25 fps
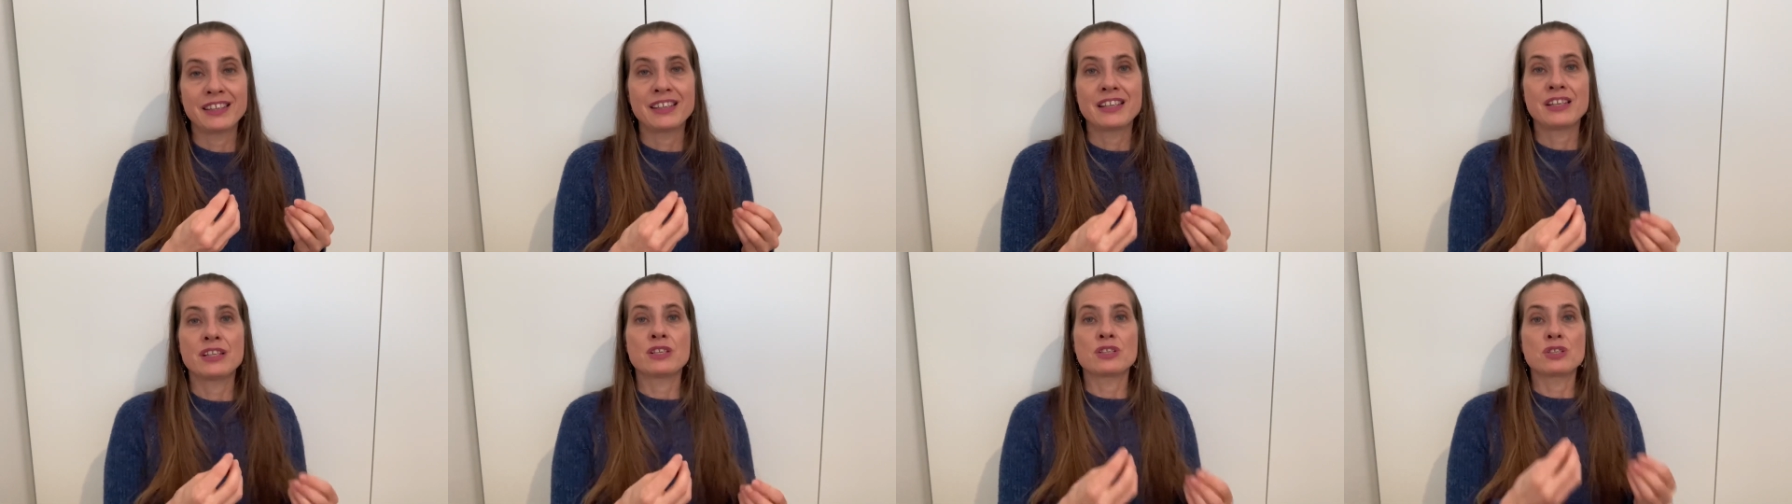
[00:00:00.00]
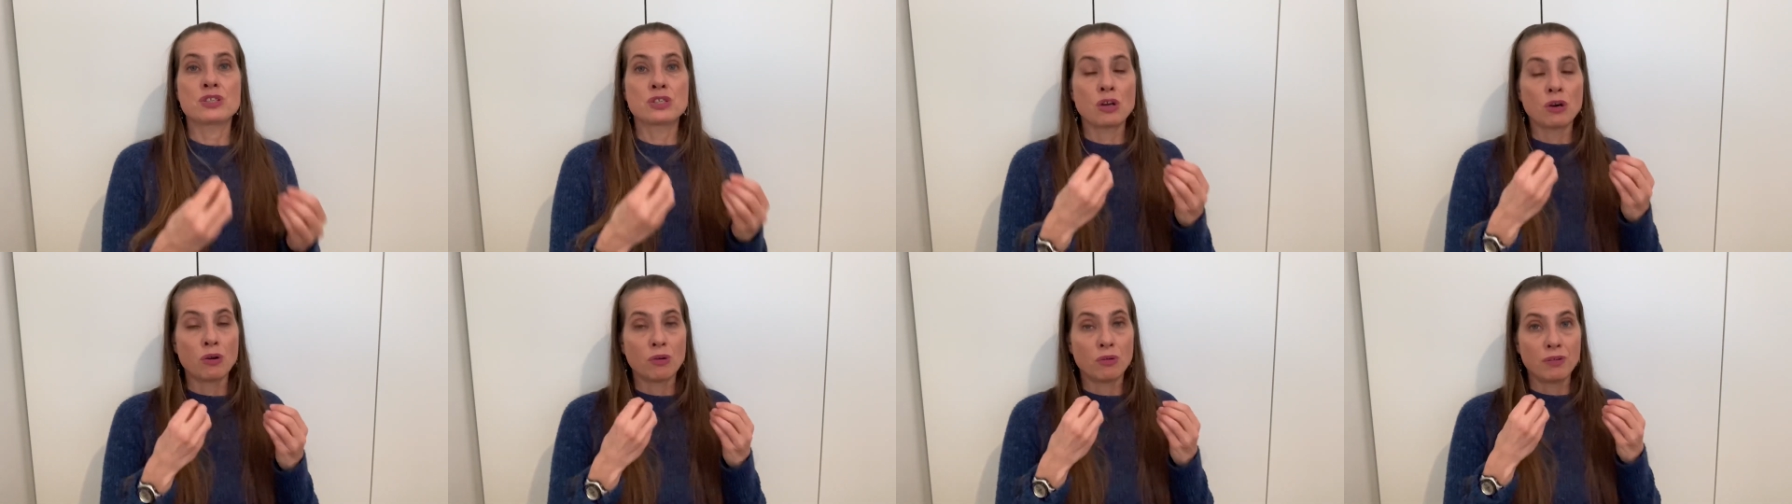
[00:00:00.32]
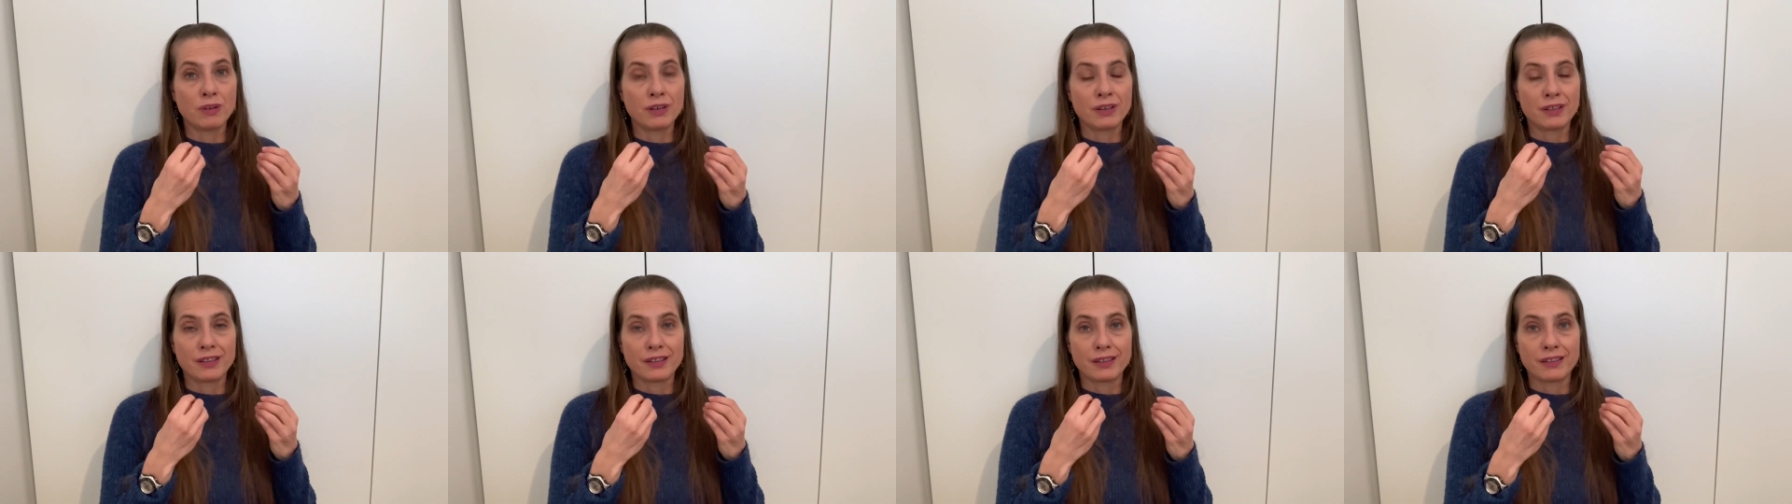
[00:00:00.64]
So
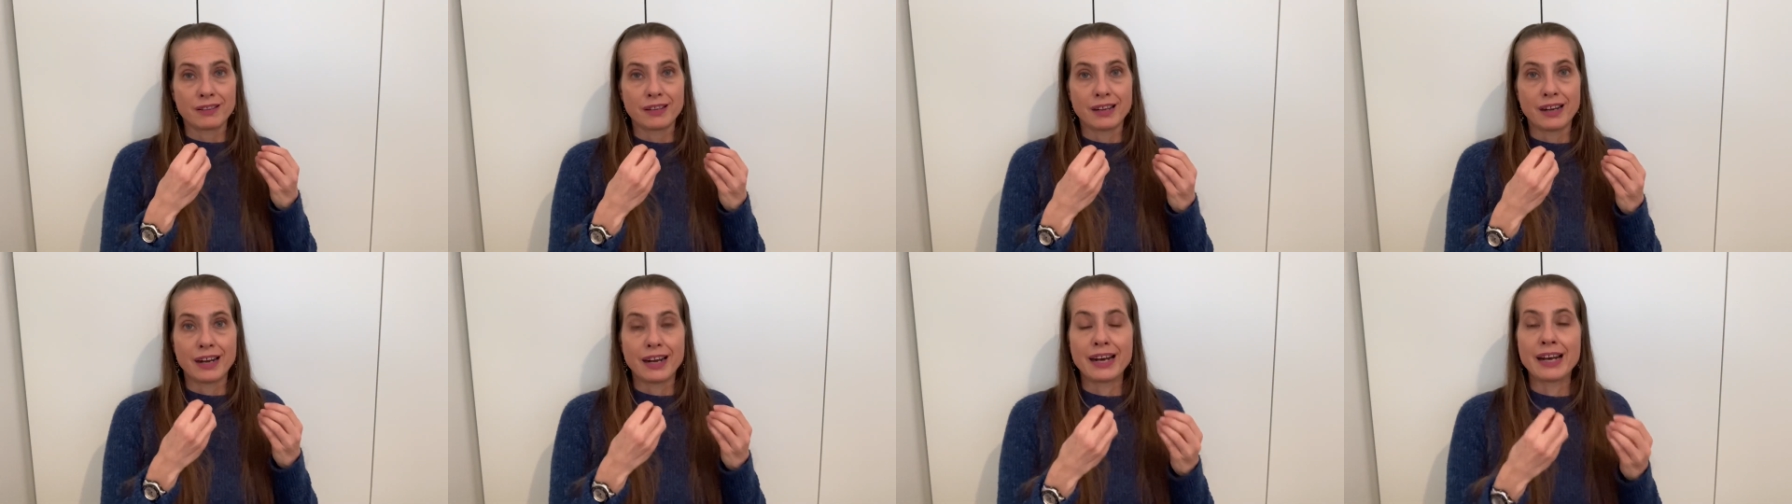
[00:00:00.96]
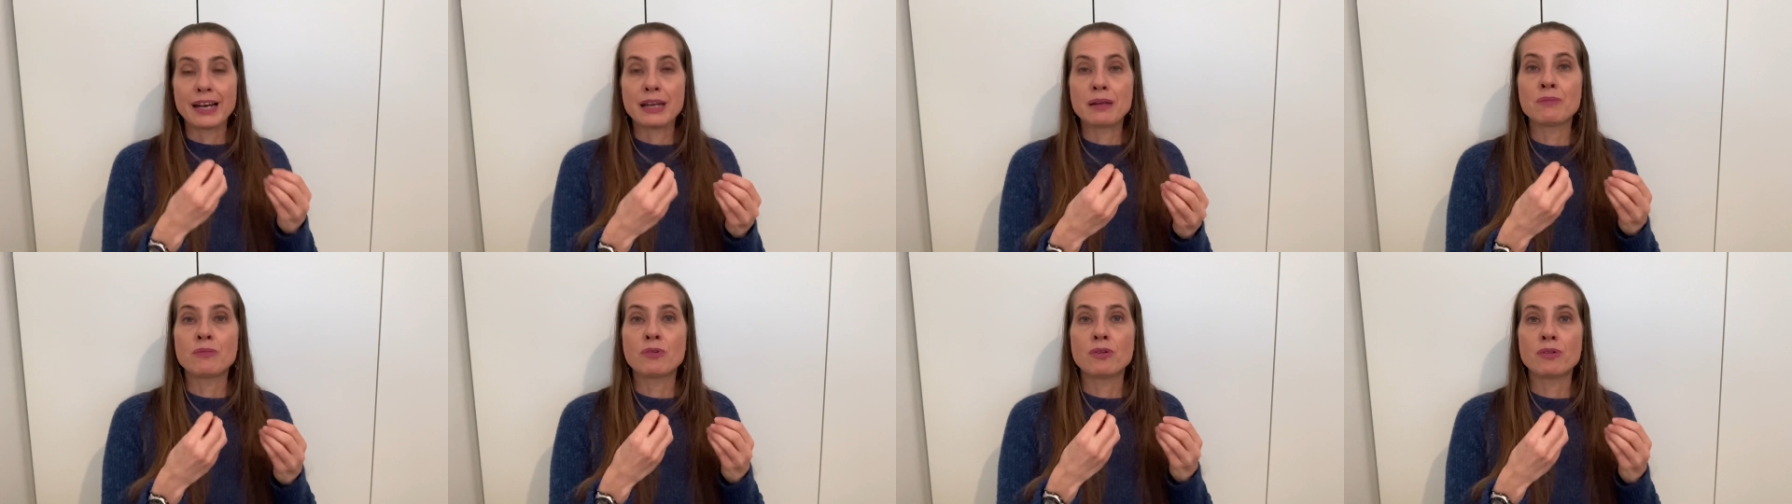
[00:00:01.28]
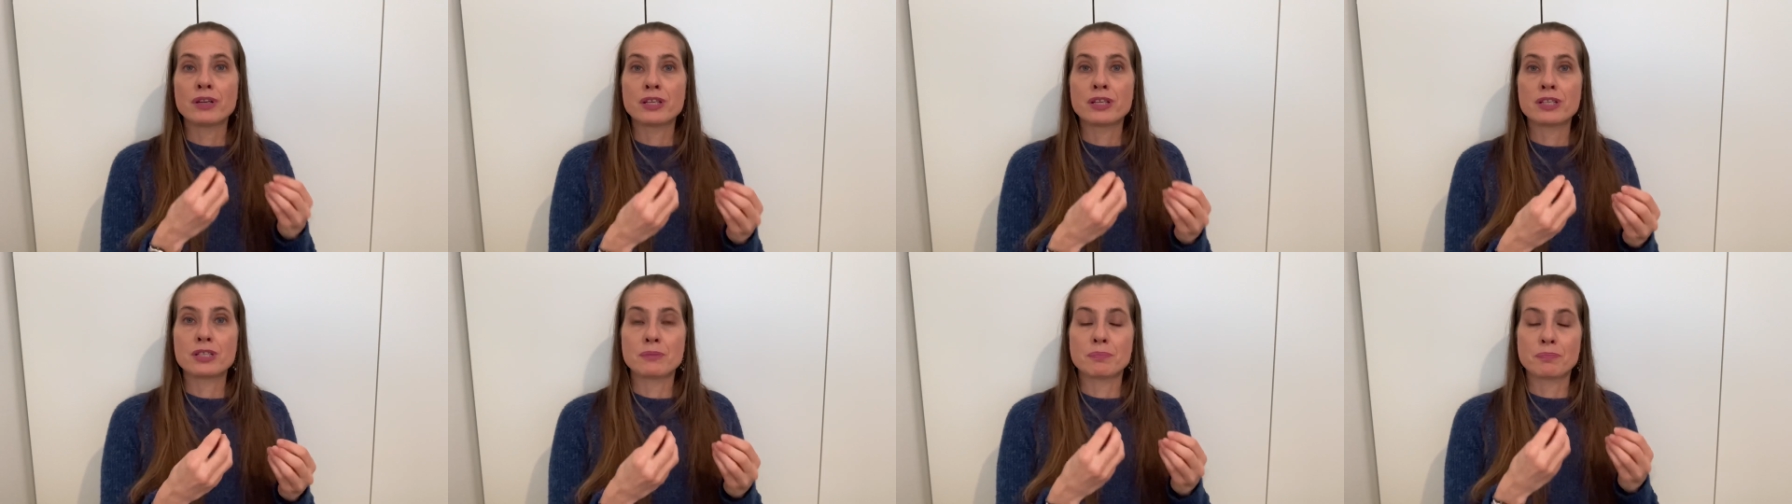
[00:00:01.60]
I'm
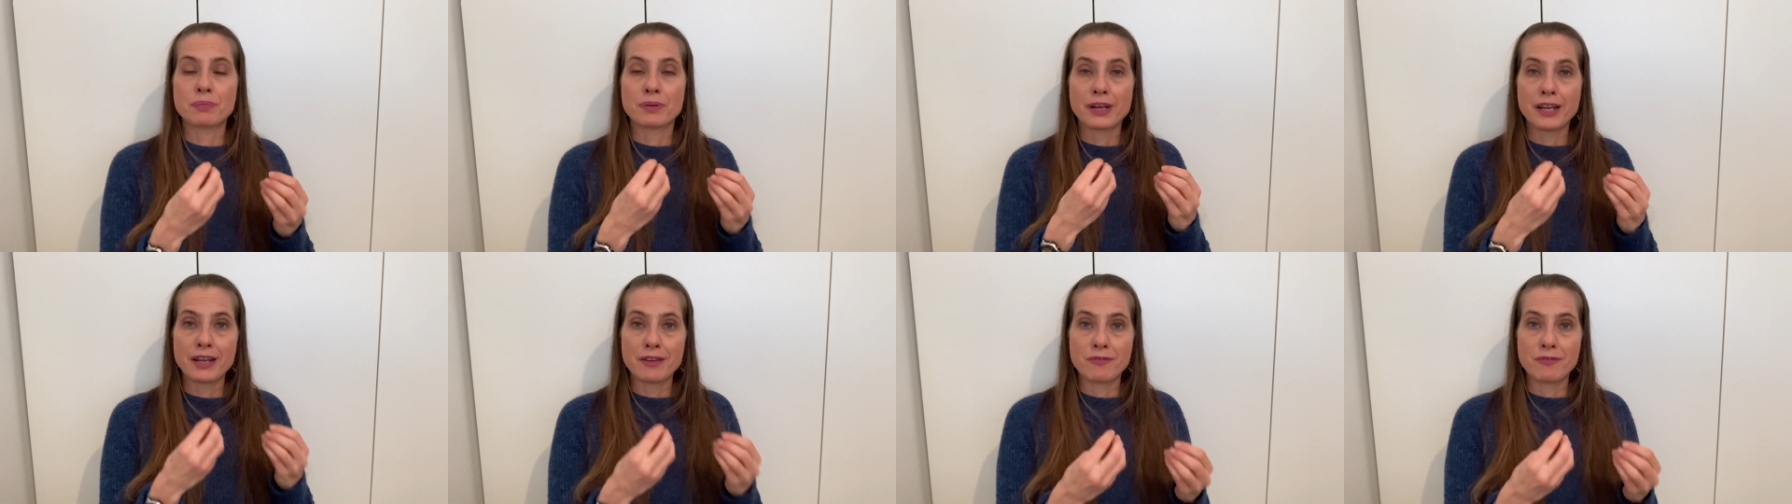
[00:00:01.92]
going to pray